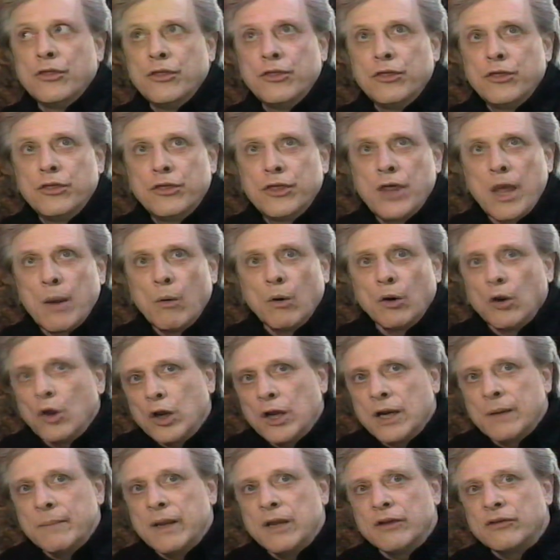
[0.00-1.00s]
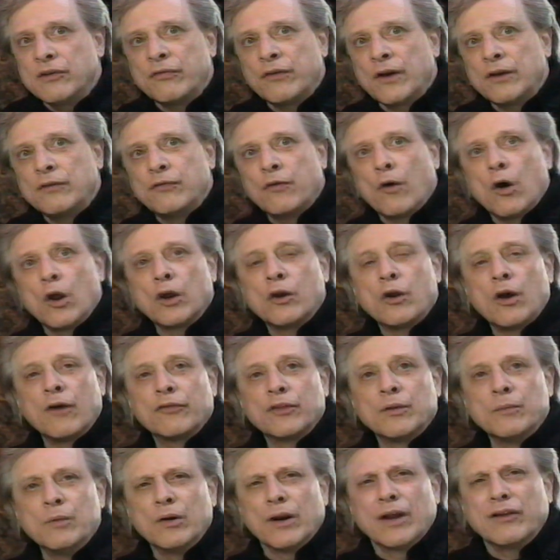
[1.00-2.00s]
they were looking at me as if I'd fallen off
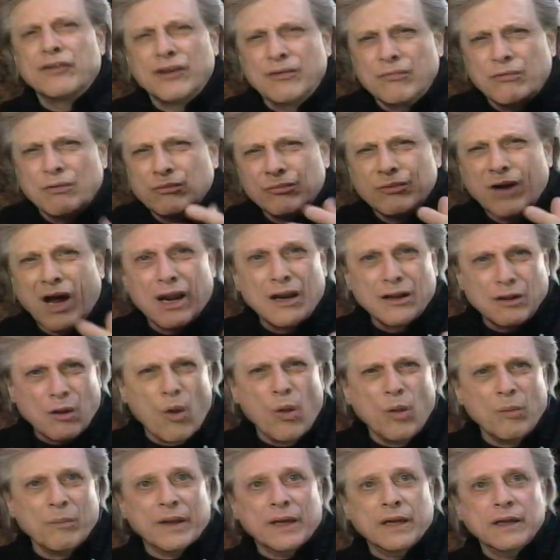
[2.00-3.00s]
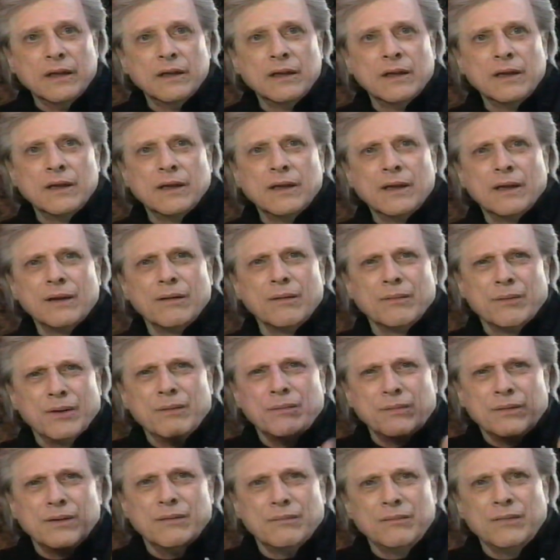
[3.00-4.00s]
the moon. I said, Ronald Coleman,
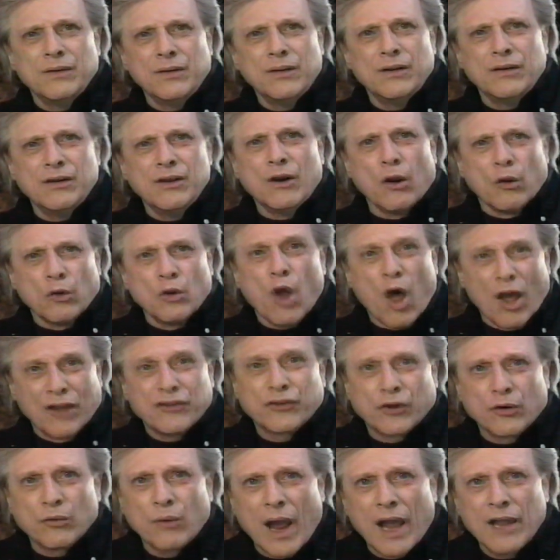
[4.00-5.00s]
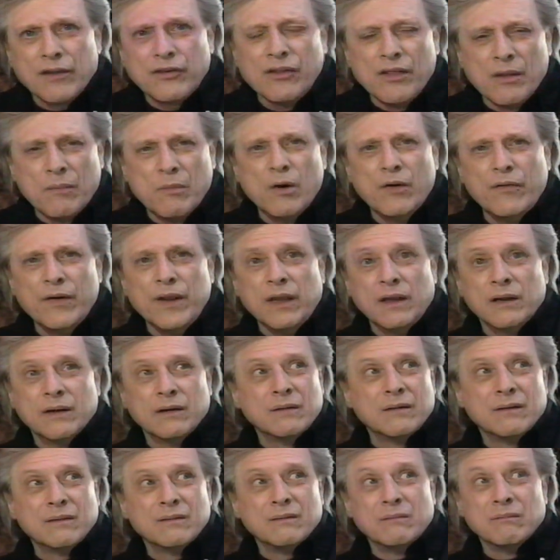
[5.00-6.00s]
you know, Lost Horizon, the movie?
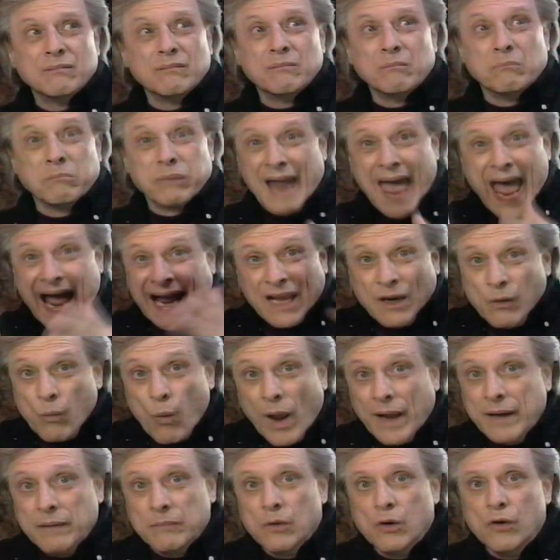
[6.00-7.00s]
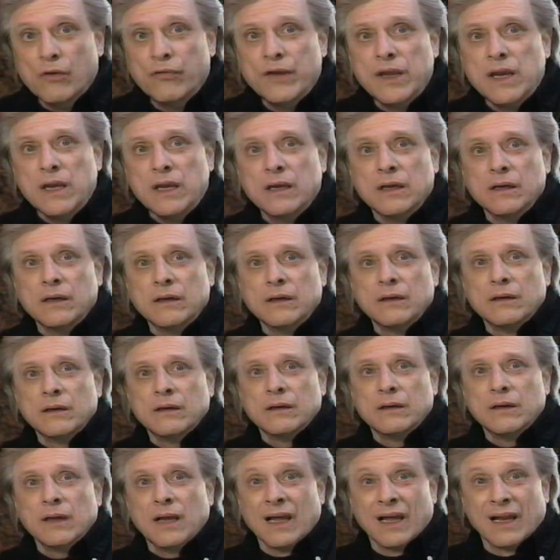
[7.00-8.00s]
Black and white movie?
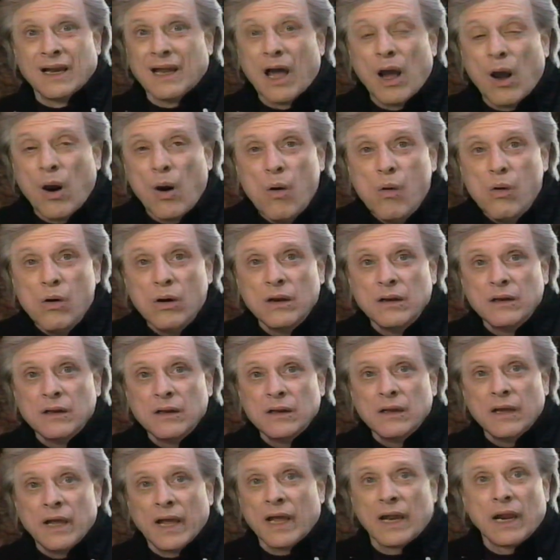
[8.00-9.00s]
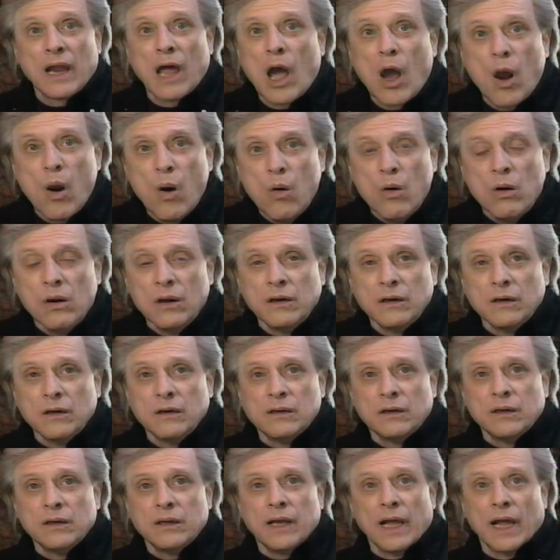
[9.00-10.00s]
Hello? Hello?
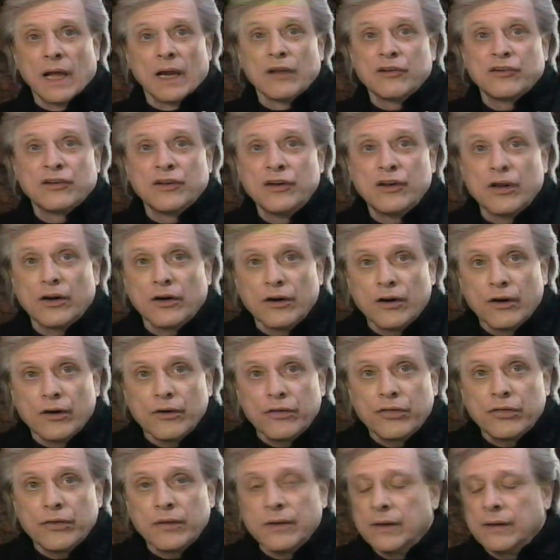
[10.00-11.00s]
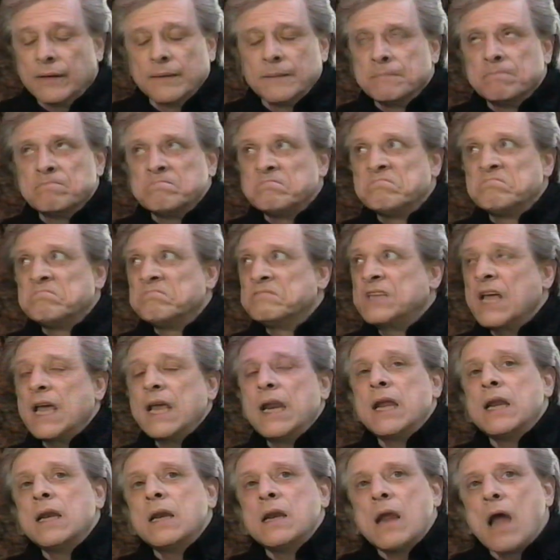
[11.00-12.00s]
Ellison to Earth. They
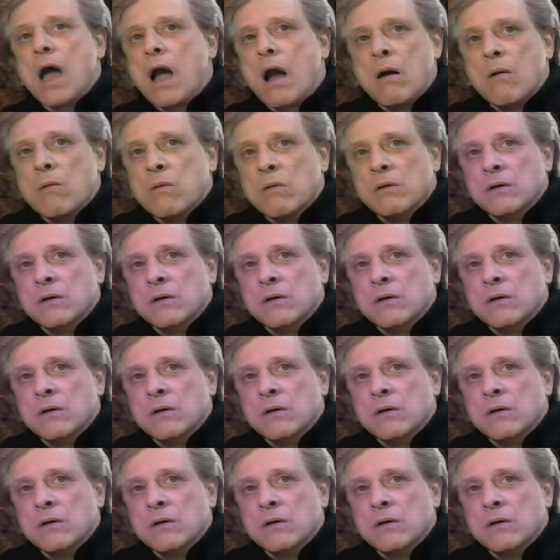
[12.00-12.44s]
didn't know.